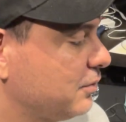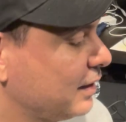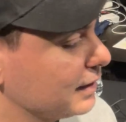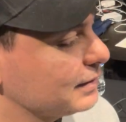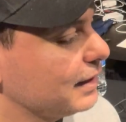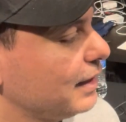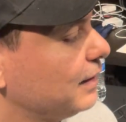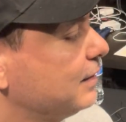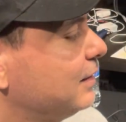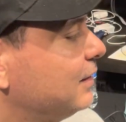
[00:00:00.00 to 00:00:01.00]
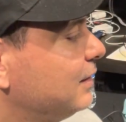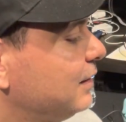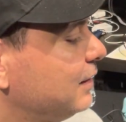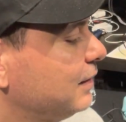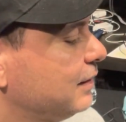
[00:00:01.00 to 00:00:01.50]
thanks that
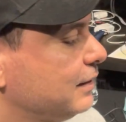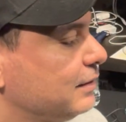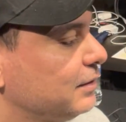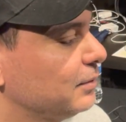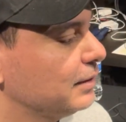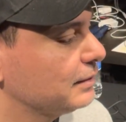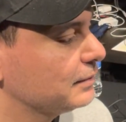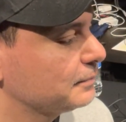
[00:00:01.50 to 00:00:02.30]
and get into it